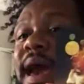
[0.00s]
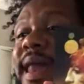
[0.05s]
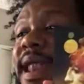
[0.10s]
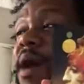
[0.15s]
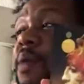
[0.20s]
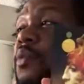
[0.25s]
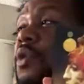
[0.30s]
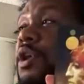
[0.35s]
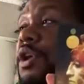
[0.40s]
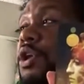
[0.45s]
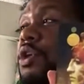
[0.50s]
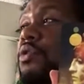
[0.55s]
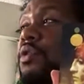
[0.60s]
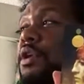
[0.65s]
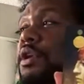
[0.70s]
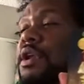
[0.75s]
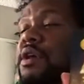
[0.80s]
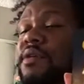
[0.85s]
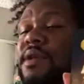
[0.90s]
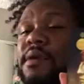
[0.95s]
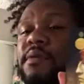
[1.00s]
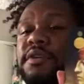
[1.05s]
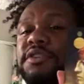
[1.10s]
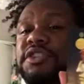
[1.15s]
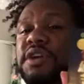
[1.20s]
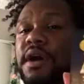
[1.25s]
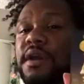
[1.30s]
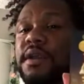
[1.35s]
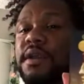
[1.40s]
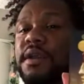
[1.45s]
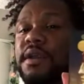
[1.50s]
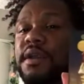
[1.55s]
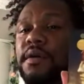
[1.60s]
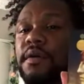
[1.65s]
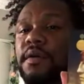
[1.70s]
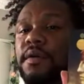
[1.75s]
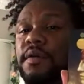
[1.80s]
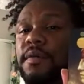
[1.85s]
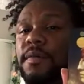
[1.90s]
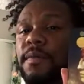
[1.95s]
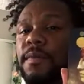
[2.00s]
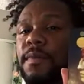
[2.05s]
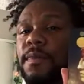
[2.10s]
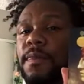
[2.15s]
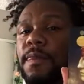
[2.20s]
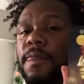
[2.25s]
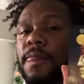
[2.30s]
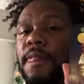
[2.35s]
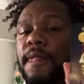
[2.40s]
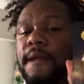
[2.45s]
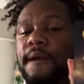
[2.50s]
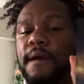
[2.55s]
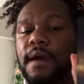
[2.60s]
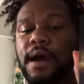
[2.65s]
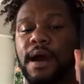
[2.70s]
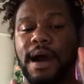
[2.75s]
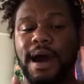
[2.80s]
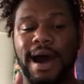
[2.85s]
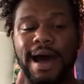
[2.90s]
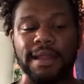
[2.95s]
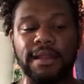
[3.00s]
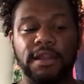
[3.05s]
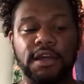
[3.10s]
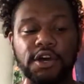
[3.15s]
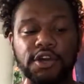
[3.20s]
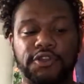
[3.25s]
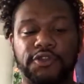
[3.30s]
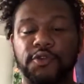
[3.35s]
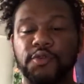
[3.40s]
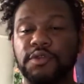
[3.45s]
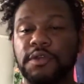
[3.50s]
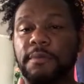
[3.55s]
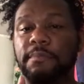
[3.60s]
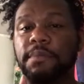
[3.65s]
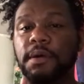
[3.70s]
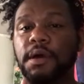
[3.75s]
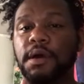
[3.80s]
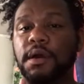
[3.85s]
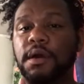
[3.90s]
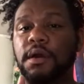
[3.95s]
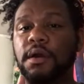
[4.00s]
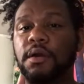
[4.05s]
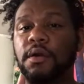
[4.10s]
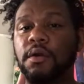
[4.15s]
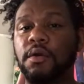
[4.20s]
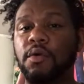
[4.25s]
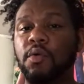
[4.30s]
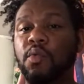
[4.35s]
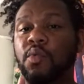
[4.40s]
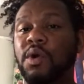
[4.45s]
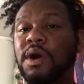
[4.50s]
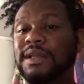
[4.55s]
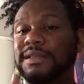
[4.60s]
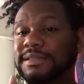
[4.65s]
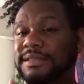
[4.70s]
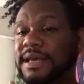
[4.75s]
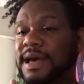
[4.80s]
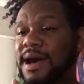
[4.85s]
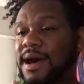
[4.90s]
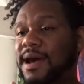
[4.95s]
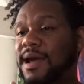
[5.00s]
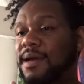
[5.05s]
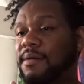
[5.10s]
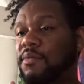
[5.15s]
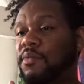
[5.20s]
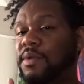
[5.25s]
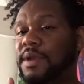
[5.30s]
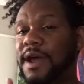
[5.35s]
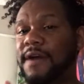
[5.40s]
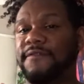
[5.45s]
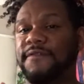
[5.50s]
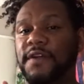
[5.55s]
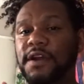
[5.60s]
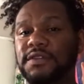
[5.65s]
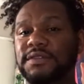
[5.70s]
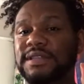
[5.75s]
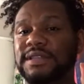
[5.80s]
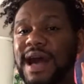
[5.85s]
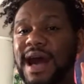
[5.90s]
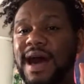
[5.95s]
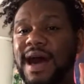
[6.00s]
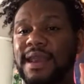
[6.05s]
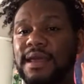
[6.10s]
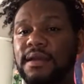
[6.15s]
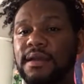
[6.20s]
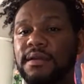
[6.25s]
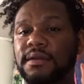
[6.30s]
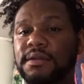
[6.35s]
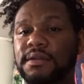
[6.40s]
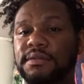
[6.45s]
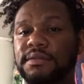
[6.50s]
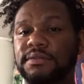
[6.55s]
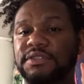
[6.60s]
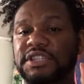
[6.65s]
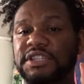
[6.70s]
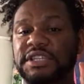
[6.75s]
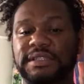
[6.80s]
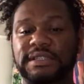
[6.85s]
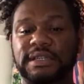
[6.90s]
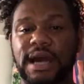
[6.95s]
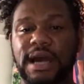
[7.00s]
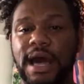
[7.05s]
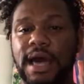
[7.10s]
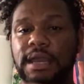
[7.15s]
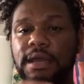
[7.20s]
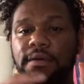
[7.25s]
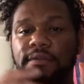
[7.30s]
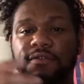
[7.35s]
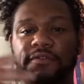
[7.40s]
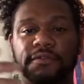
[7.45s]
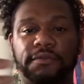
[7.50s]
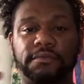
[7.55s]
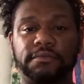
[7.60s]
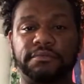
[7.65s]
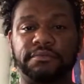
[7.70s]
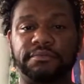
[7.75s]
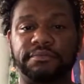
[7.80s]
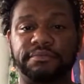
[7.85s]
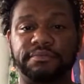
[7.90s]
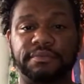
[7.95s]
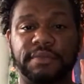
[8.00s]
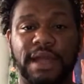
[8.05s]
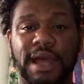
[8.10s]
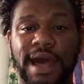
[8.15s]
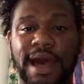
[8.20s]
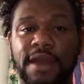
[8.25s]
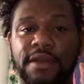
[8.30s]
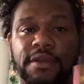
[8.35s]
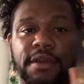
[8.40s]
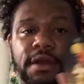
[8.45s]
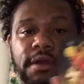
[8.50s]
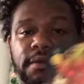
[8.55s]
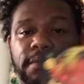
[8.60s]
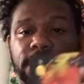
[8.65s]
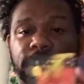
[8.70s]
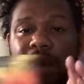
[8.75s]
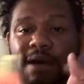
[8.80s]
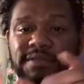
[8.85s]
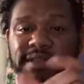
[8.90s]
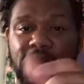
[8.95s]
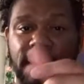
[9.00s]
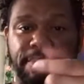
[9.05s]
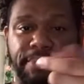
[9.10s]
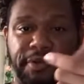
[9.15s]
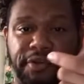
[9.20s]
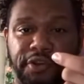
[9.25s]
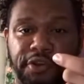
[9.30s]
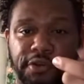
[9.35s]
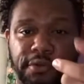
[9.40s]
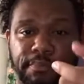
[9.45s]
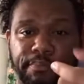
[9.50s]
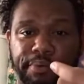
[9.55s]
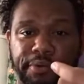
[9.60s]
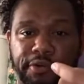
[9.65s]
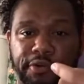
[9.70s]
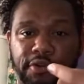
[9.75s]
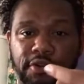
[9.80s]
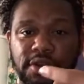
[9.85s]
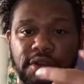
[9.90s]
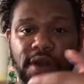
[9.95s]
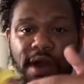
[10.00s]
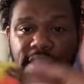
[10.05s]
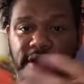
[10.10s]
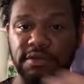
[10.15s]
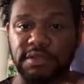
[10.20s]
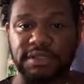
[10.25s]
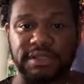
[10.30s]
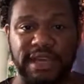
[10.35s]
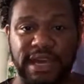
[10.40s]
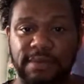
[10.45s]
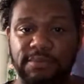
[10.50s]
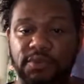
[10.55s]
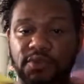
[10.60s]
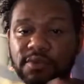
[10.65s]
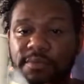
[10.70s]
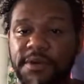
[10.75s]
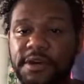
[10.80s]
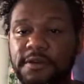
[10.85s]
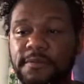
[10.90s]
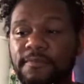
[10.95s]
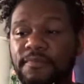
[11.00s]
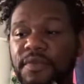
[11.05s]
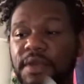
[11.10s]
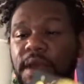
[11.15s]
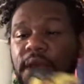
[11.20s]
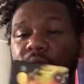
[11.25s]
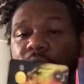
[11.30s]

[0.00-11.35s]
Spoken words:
And I want you to know, and I want y'all to know. I looked through the book one time when I first got it, just to kind of, I don't know. I was like, you know how you just skim through a book.